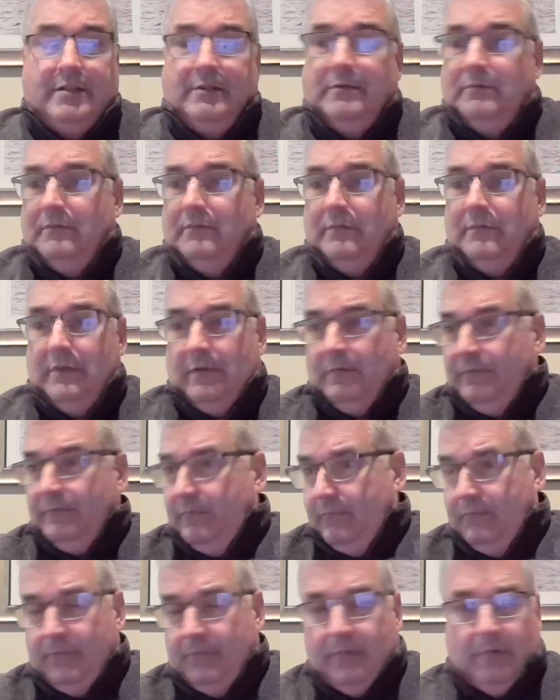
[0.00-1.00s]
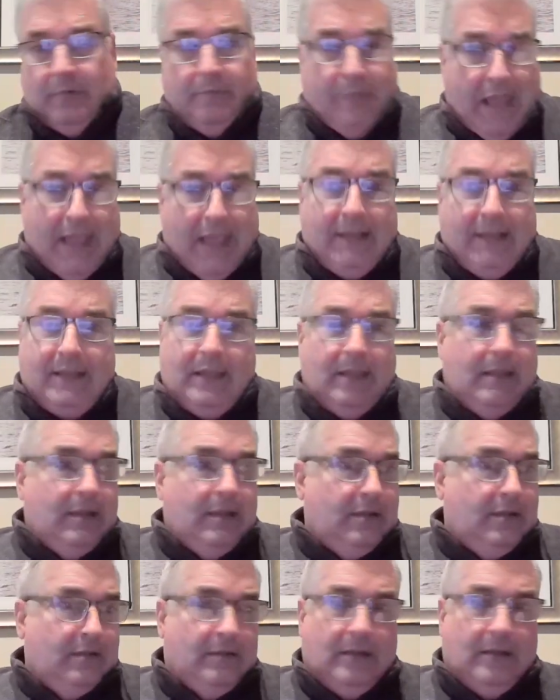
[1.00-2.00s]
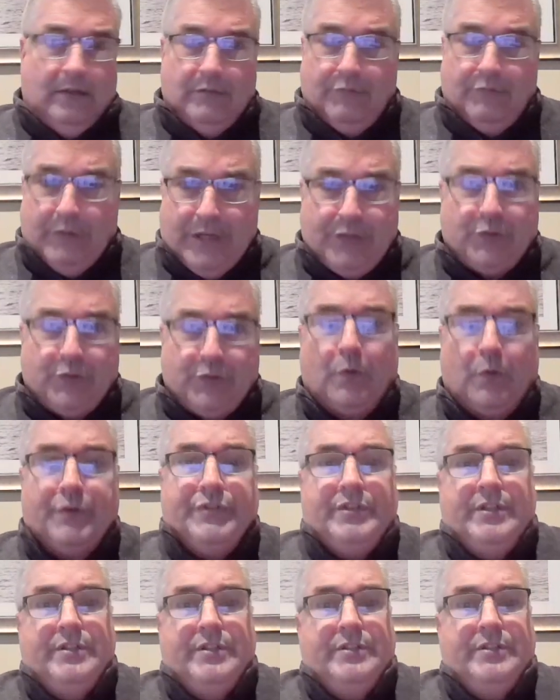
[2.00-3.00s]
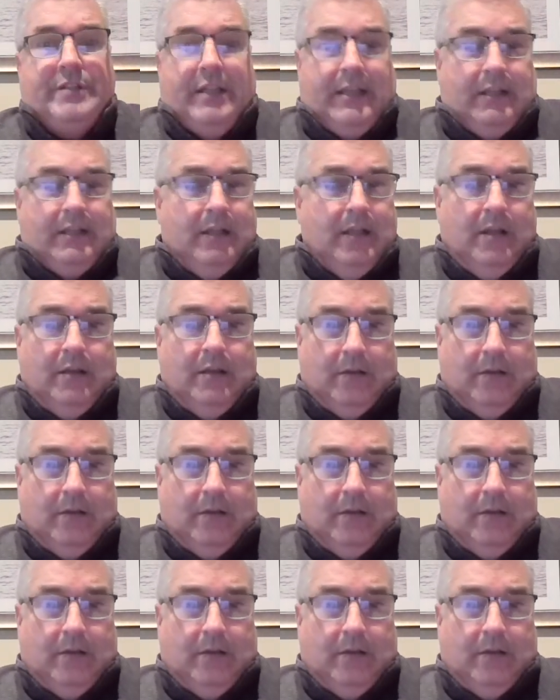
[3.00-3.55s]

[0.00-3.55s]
and you know, banking and, and resources that